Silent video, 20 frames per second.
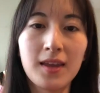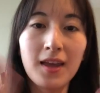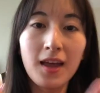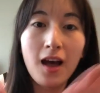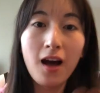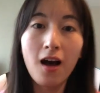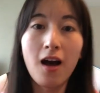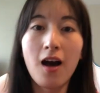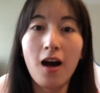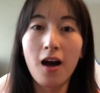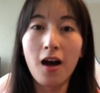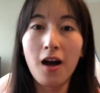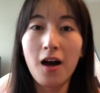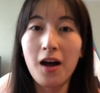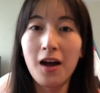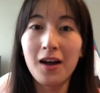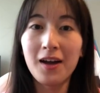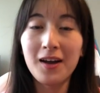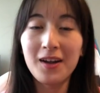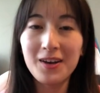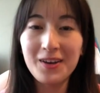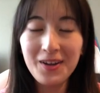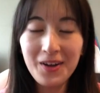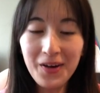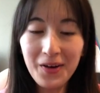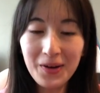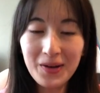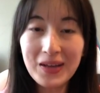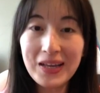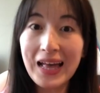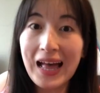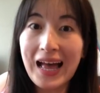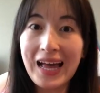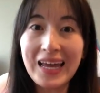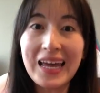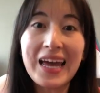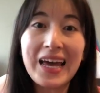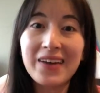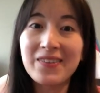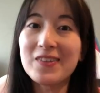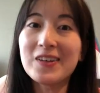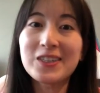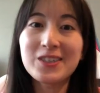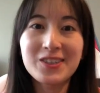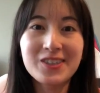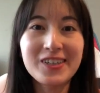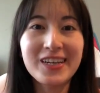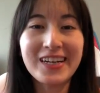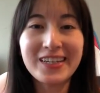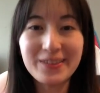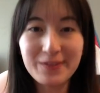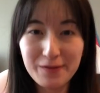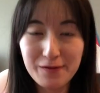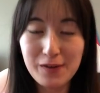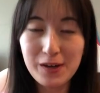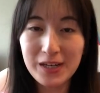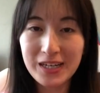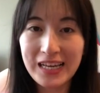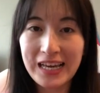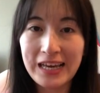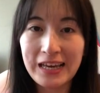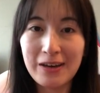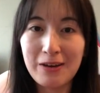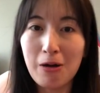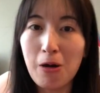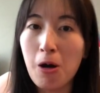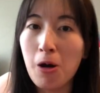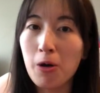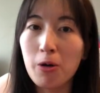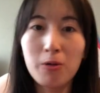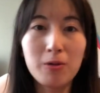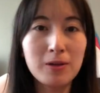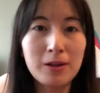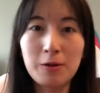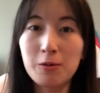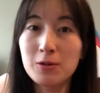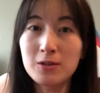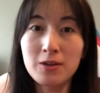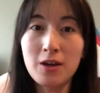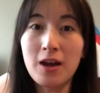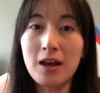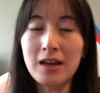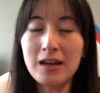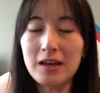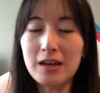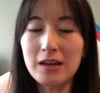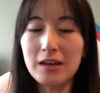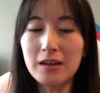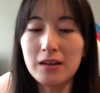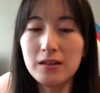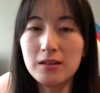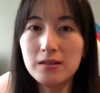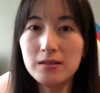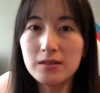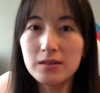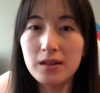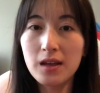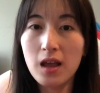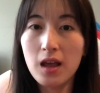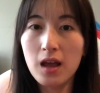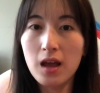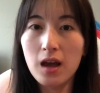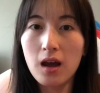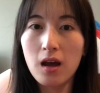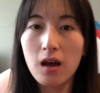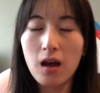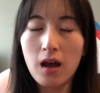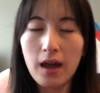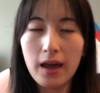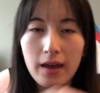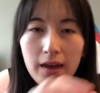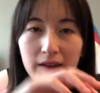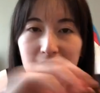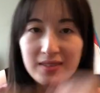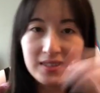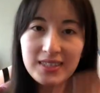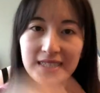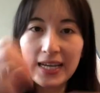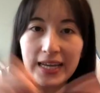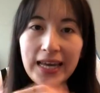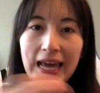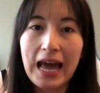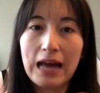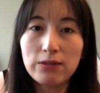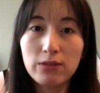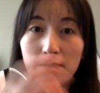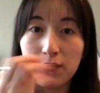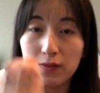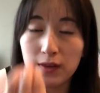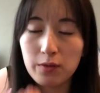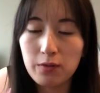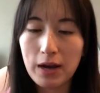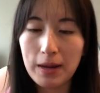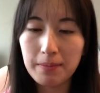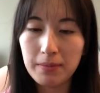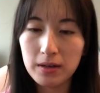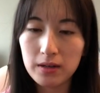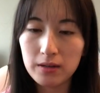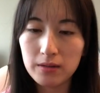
Look, I have a treat for you. Hold it with your hands and take it out of the wrapper.